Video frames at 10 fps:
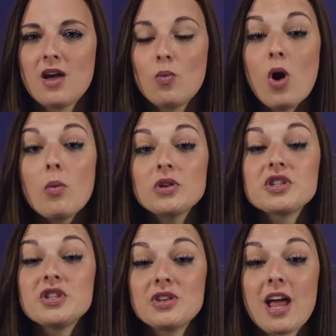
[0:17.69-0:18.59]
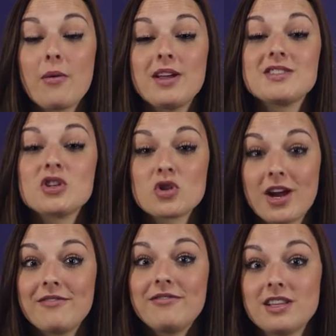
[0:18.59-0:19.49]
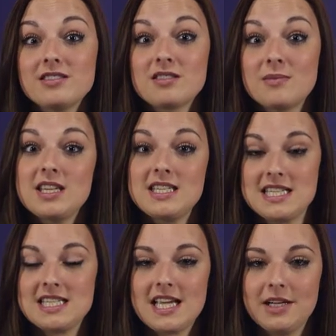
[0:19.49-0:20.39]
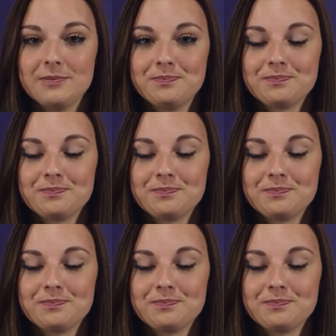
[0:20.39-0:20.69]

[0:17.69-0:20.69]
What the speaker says: What I want to do now is to try and fill in some of the detail.